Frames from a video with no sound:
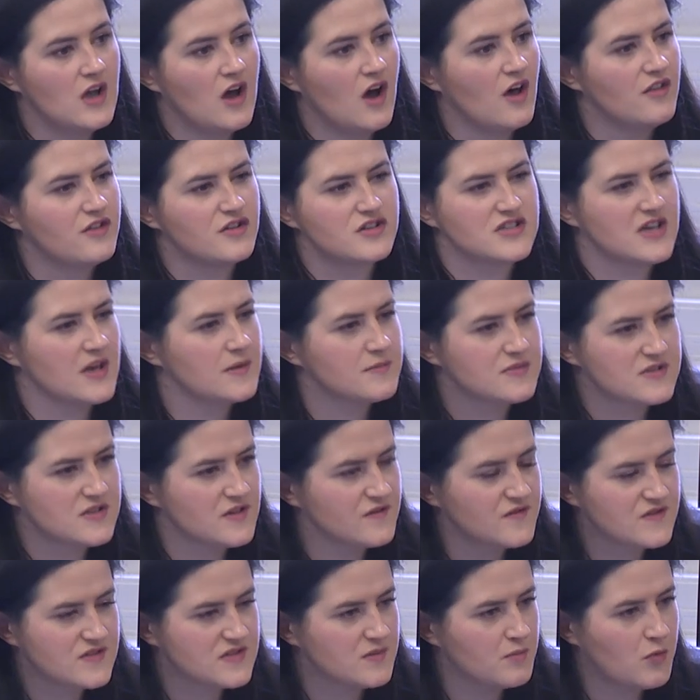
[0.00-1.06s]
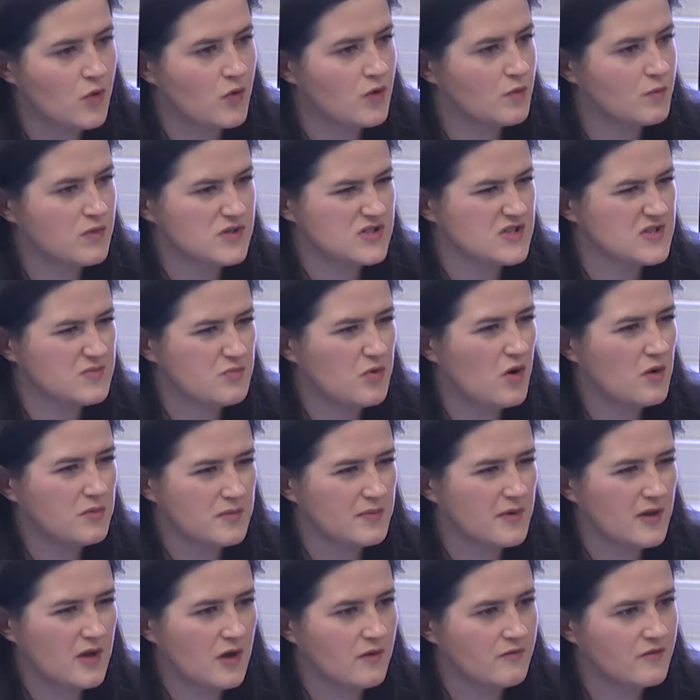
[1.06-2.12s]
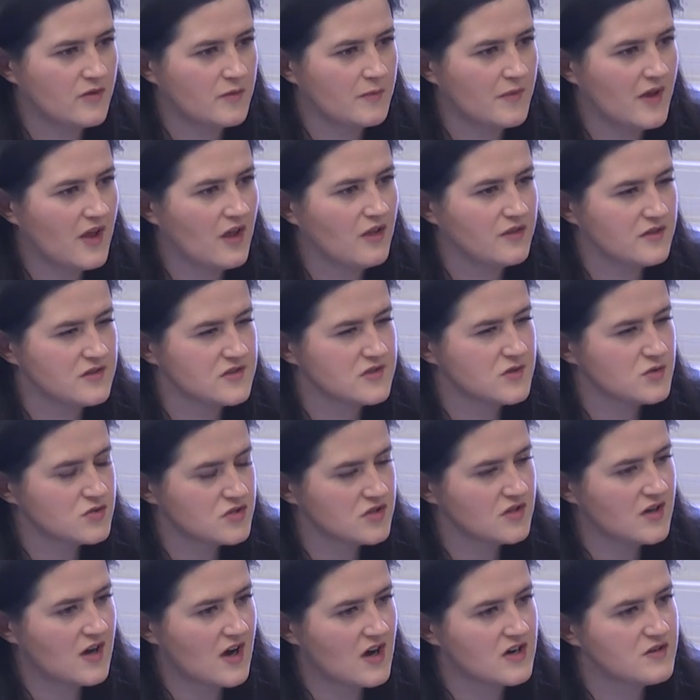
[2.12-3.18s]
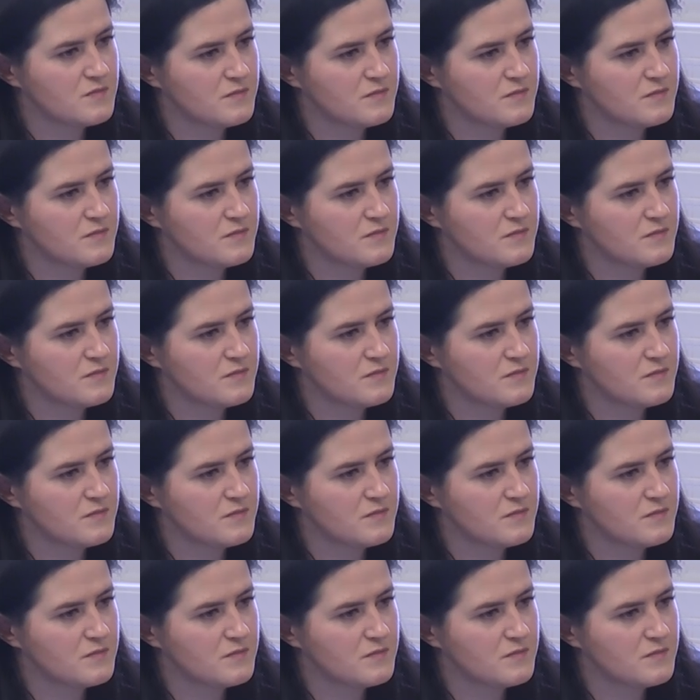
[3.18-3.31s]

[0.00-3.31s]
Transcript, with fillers: other types of support, which has probably come from a health and social care